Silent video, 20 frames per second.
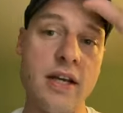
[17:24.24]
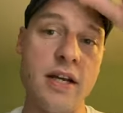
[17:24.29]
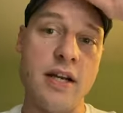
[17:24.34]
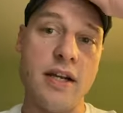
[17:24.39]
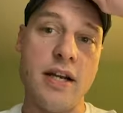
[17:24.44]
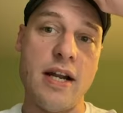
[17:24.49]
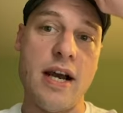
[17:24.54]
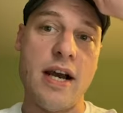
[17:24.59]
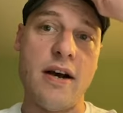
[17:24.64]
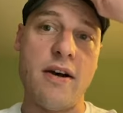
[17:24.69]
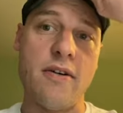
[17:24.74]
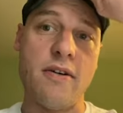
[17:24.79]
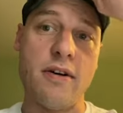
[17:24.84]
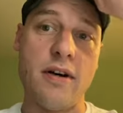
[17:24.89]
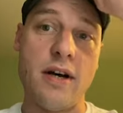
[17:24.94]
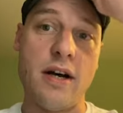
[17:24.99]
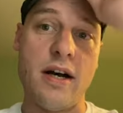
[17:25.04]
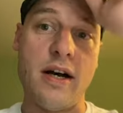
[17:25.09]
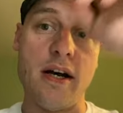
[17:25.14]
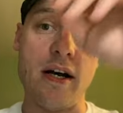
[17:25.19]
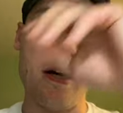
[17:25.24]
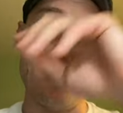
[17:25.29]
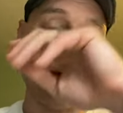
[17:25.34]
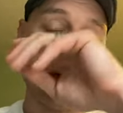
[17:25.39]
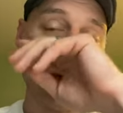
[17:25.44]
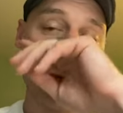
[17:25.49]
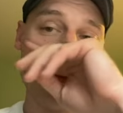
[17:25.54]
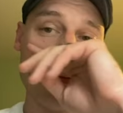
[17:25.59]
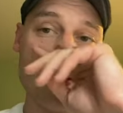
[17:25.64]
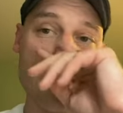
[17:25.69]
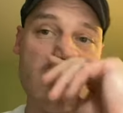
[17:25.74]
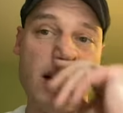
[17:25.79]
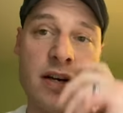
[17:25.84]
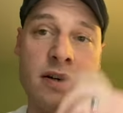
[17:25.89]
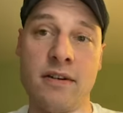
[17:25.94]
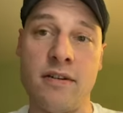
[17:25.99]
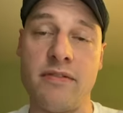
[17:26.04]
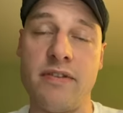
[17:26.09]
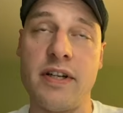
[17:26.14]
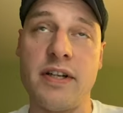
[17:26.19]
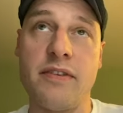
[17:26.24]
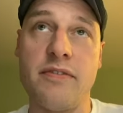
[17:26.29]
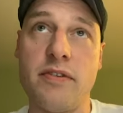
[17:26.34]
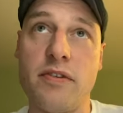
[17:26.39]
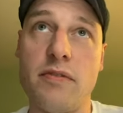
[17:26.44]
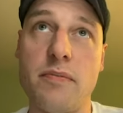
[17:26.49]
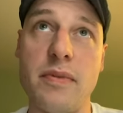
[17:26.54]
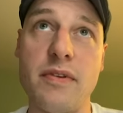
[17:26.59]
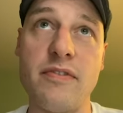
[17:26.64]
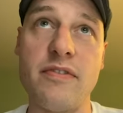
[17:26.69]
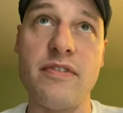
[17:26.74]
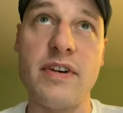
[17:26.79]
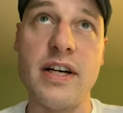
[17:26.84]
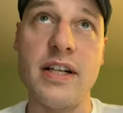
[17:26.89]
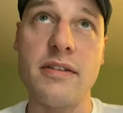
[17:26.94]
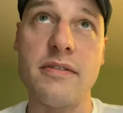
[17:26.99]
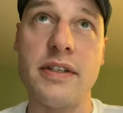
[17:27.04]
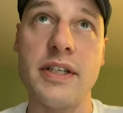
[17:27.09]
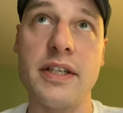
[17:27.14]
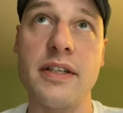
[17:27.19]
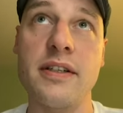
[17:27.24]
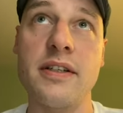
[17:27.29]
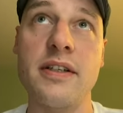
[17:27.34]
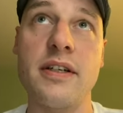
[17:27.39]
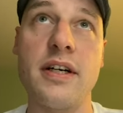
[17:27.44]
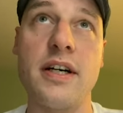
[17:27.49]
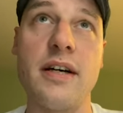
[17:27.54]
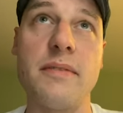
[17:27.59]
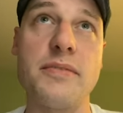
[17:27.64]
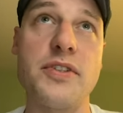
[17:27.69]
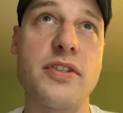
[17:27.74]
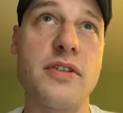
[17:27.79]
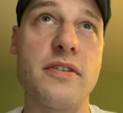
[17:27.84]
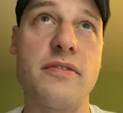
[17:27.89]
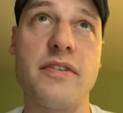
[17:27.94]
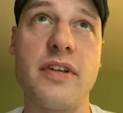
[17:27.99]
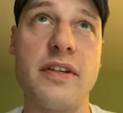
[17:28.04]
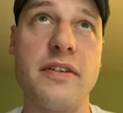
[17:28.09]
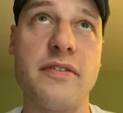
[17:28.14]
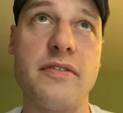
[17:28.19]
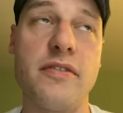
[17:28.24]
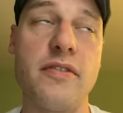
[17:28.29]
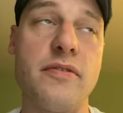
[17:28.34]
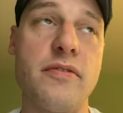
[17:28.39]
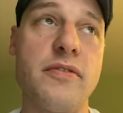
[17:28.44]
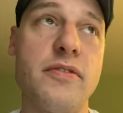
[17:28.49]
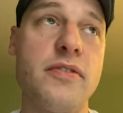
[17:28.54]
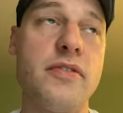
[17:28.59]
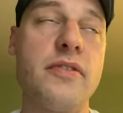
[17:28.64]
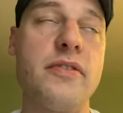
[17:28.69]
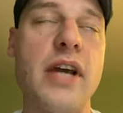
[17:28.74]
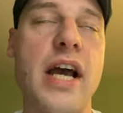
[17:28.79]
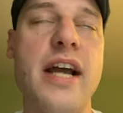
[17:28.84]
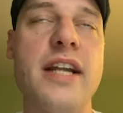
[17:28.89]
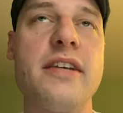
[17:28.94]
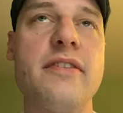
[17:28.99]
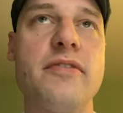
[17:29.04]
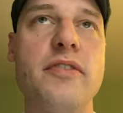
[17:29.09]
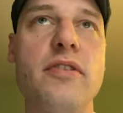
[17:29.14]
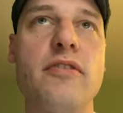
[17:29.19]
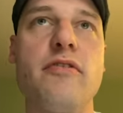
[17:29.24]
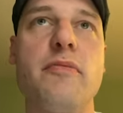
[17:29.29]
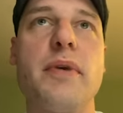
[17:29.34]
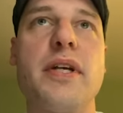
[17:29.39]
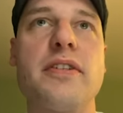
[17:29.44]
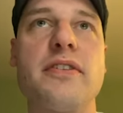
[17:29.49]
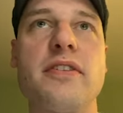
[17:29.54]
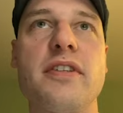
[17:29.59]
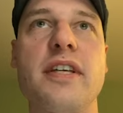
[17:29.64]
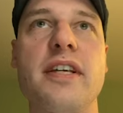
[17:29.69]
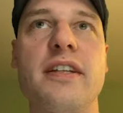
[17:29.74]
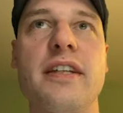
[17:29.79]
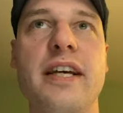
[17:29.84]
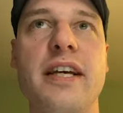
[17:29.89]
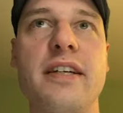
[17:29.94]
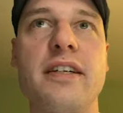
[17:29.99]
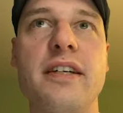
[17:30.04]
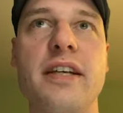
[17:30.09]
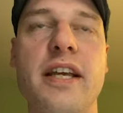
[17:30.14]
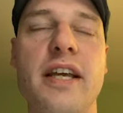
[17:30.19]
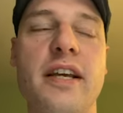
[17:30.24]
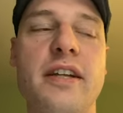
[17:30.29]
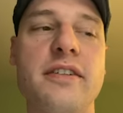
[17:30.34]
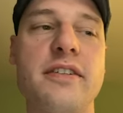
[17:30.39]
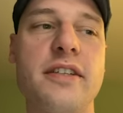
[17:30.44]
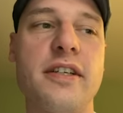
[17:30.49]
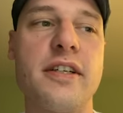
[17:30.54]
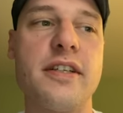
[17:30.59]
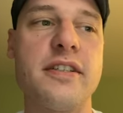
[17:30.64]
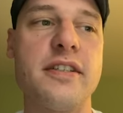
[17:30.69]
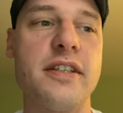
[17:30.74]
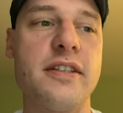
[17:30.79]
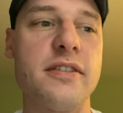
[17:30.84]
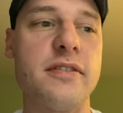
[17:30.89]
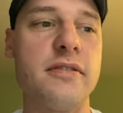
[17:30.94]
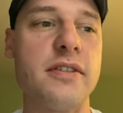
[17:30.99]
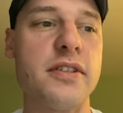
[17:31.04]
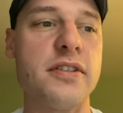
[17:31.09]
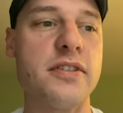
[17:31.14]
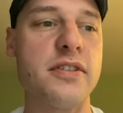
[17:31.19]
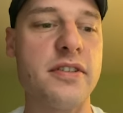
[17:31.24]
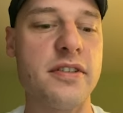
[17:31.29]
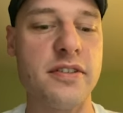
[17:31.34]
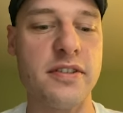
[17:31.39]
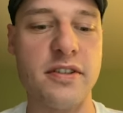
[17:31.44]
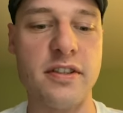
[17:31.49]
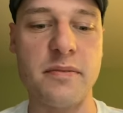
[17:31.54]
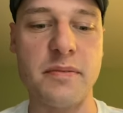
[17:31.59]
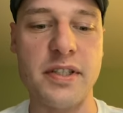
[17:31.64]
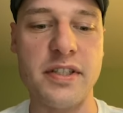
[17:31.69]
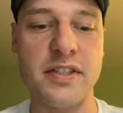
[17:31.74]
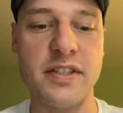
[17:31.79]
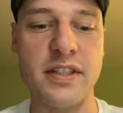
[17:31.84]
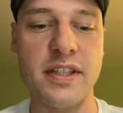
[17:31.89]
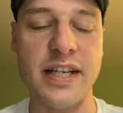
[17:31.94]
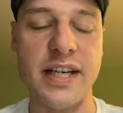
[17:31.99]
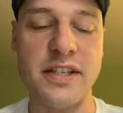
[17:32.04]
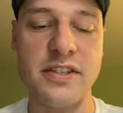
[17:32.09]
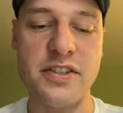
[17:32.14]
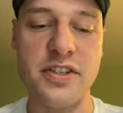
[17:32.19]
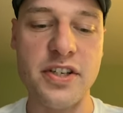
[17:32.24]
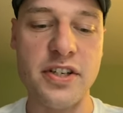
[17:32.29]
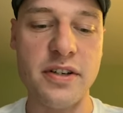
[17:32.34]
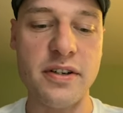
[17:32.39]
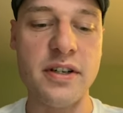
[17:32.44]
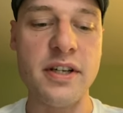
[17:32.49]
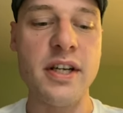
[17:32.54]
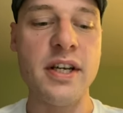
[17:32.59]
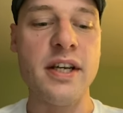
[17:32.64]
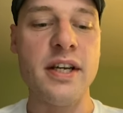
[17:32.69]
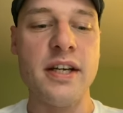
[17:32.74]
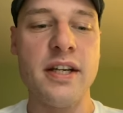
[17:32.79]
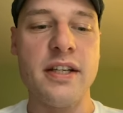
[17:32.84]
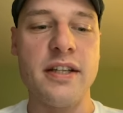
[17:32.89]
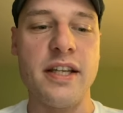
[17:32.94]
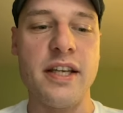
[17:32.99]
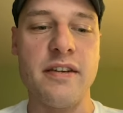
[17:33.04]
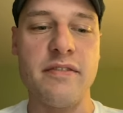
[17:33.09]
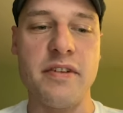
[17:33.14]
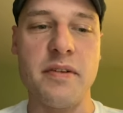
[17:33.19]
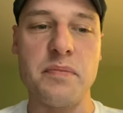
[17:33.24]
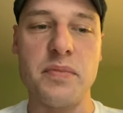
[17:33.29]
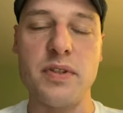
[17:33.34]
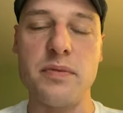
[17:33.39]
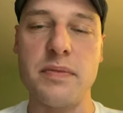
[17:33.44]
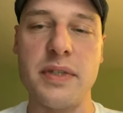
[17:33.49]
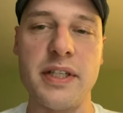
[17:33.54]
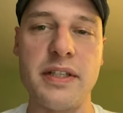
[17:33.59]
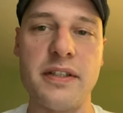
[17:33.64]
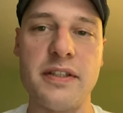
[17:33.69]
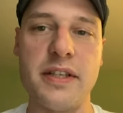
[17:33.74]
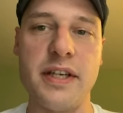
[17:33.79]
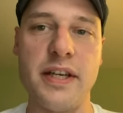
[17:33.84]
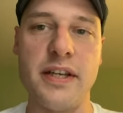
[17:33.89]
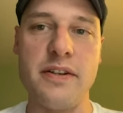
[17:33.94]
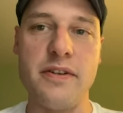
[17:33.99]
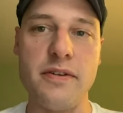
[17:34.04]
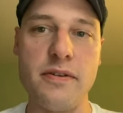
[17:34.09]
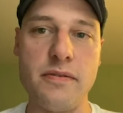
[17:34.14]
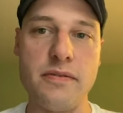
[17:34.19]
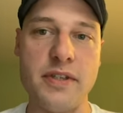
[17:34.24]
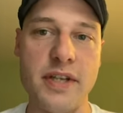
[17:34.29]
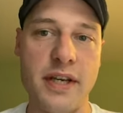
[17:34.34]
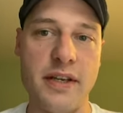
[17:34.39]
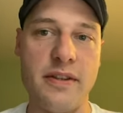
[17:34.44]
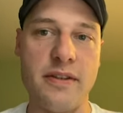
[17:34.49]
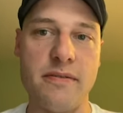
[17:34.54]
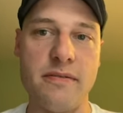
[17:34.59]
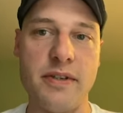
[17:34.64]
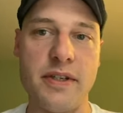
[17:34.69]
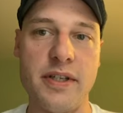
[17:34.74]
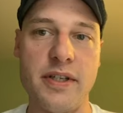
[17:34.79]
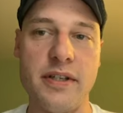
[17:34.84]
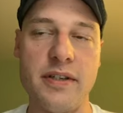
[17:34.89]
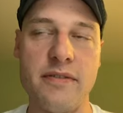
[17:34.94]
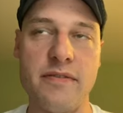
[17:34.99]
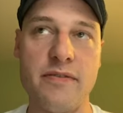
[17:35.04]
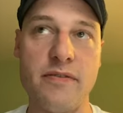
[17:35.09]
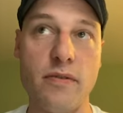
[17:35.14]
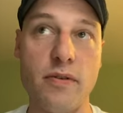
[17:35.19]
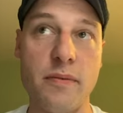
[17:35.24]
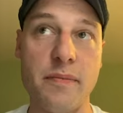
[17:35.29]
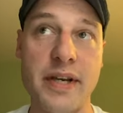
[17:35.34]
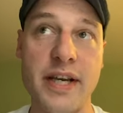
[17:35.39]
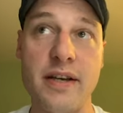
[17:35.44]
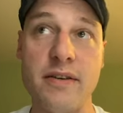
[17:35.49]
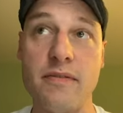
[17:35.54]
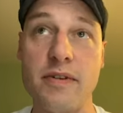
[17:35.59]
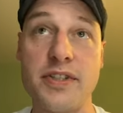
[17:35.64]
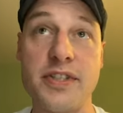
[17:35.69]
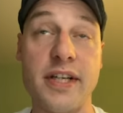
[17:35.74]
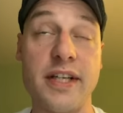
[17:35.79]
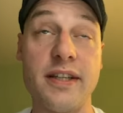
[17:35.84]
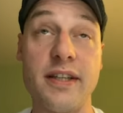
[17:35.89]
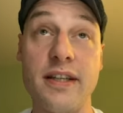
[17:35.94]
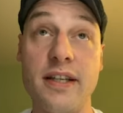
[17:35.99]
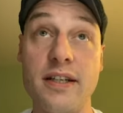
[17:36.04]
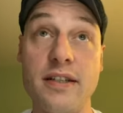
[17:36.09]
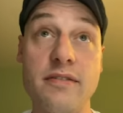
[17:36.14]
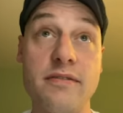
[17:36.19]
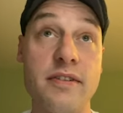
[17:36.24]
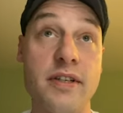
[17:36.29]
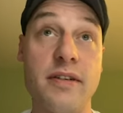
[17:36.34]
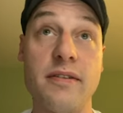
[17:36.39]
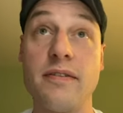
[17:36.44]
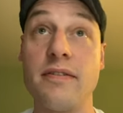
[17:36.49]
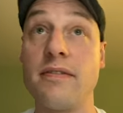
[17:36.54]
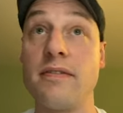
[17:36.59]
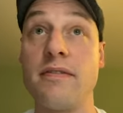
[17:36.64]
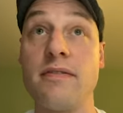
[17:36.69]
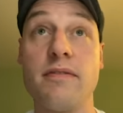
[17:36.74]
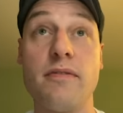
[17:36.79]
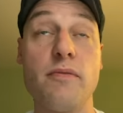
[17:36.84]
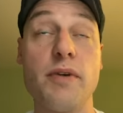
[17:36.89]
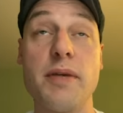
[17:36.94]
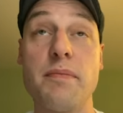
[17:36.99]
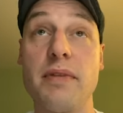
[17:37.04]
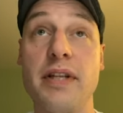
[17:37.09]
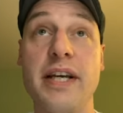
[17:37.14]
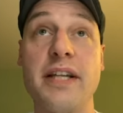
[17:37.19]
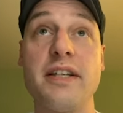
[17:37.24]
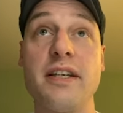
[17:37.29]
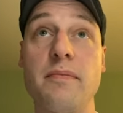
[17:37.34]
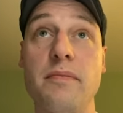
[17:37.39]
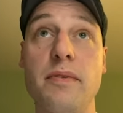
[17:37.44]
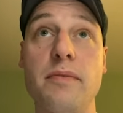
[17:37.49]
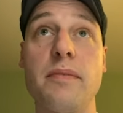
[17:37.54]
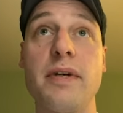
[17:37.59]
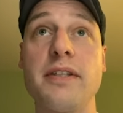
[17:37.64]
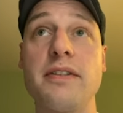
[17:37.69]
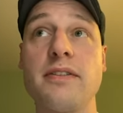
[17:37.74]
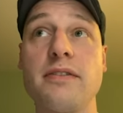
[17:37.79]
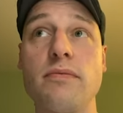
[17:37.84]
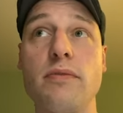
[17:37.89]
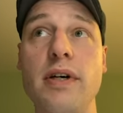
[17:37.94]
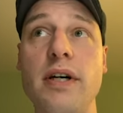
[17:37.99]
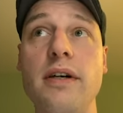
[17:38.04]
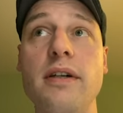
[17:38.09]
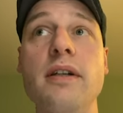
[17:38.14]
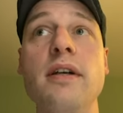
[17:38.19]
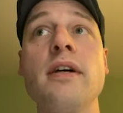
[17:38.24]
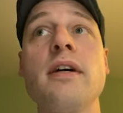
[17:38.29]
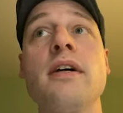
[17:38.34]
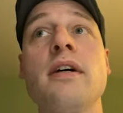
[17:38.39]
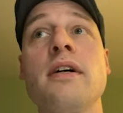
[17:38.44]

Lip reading: Now, I don't know if any of you have been following. I'm sure if any of you have been to the Atlanta and St. Louis tournaments in the last year, they have implemented a new day three format, which I love and we plan to implement as well.